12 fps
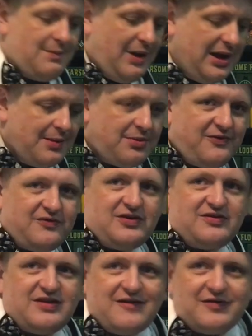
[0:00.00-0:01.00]
My number
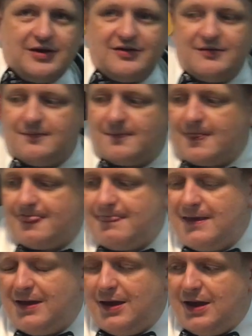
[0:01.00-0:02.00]
57
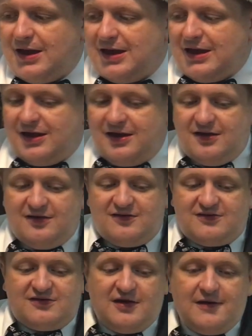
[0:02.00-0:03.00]

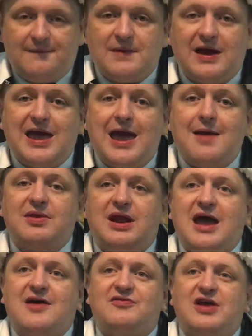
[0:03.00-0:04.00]
is a game that
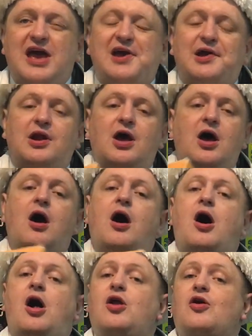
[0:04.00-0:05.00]
I have taken
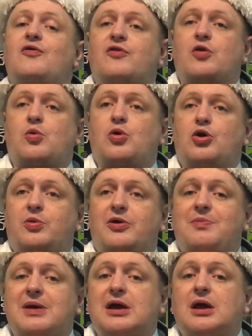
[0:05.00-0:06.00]
all over the world
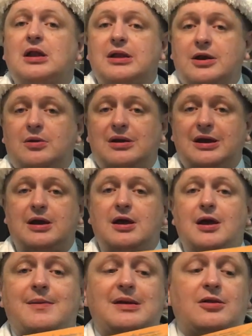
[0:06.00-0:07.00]
with me, literally.
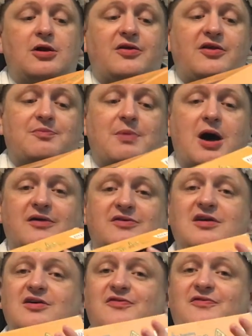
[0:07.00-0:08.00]
I mean, look at this box.
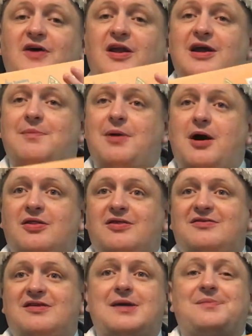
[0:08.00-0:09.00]
It is falling apart at
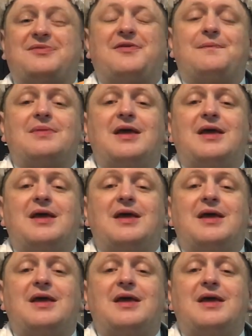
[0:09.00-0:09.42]
the seams.